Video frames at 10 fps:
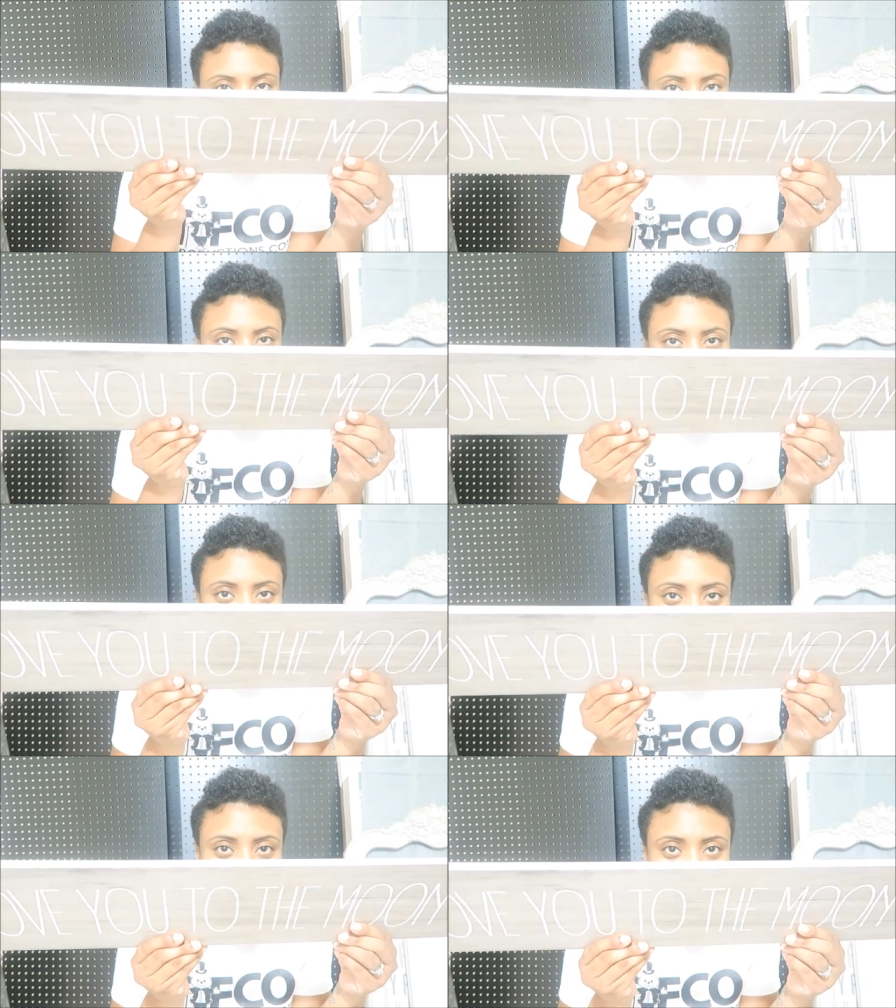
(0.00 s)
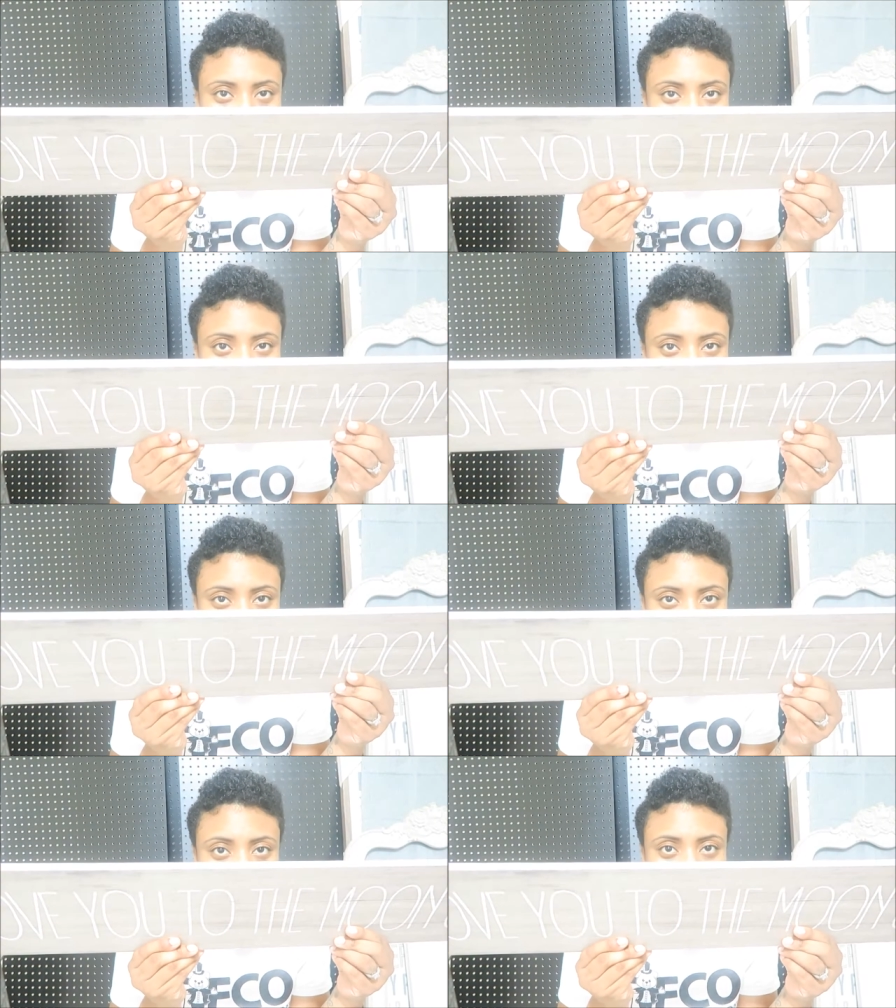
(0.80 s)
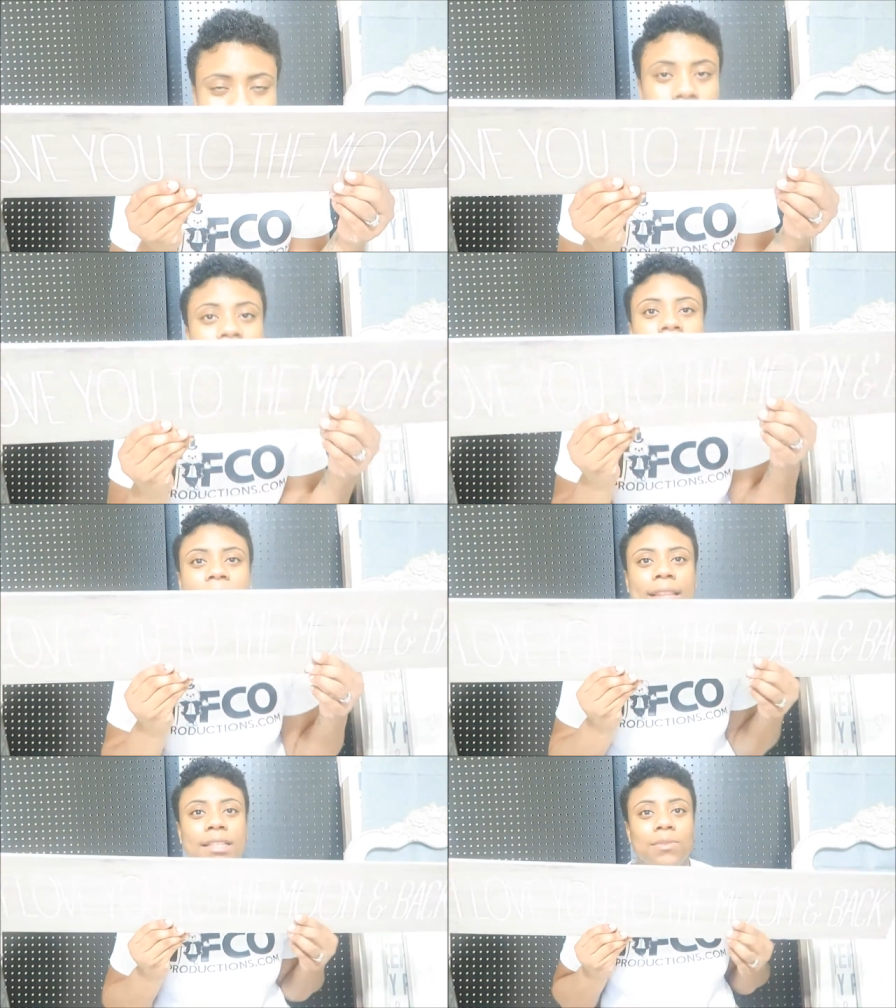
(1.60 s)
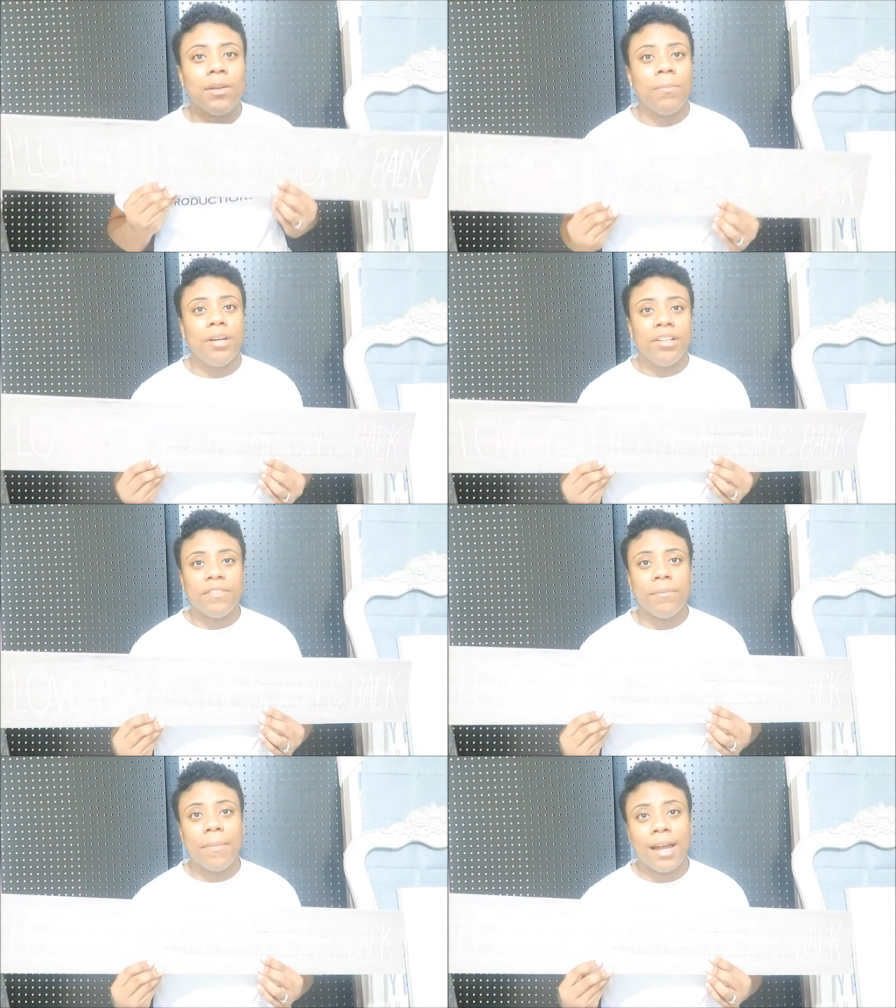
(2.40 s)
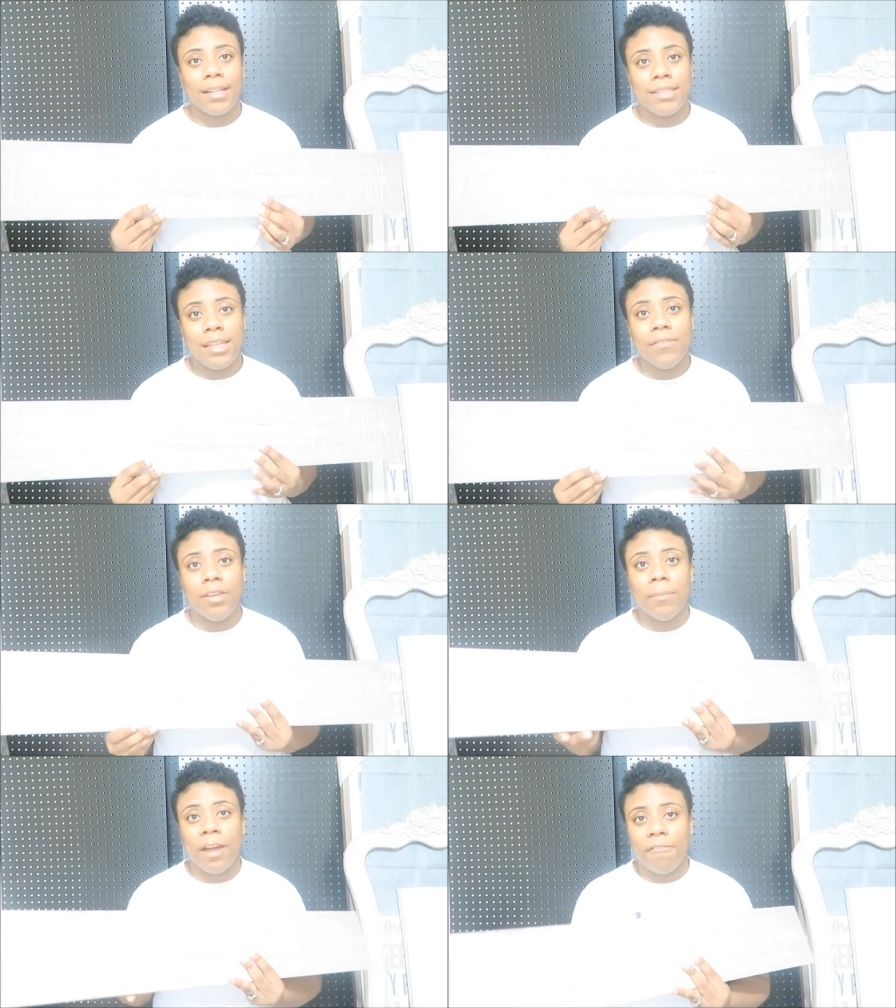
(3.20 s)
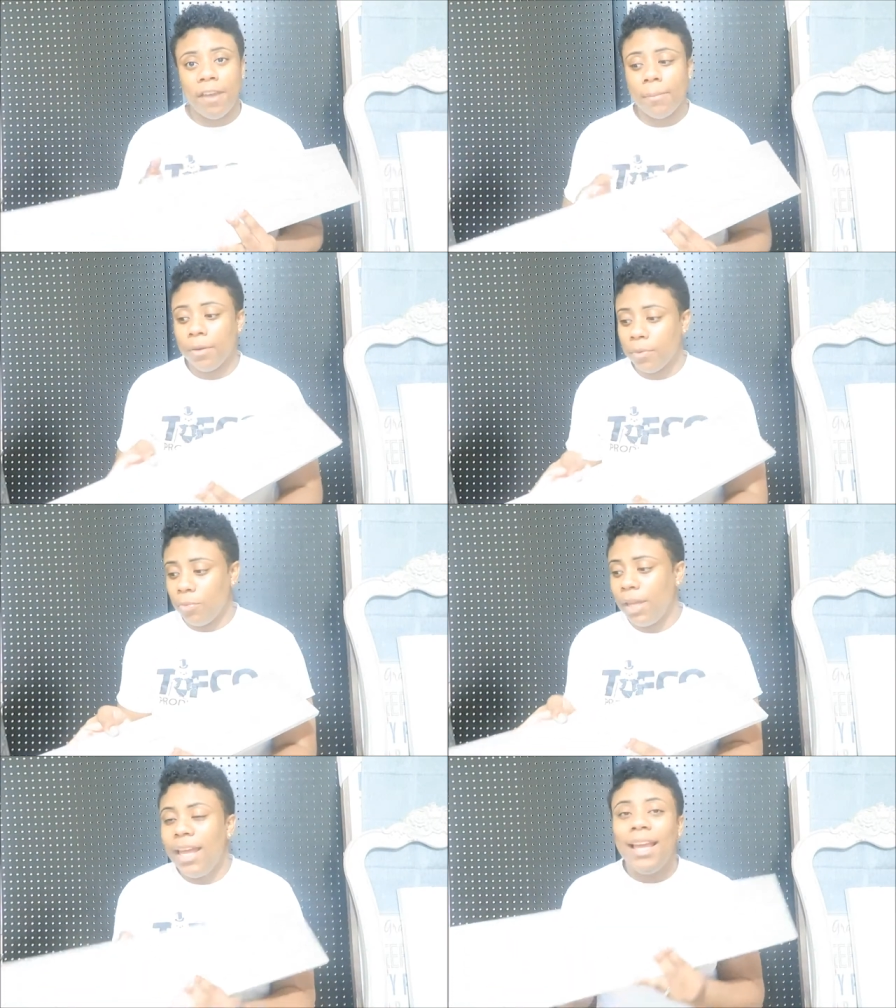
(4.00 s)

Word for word: material look and I'm gonna hang this one above my TV in my family room.